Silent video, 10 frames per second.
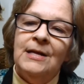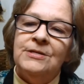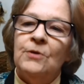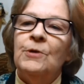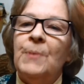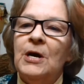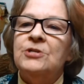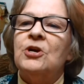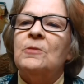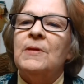So your
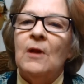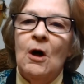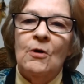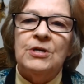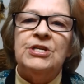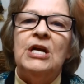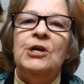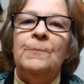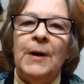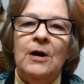parents are going to be the longest, and
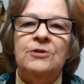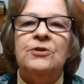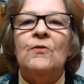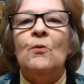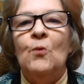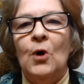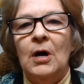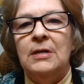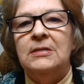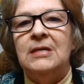your parents are the
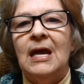ones.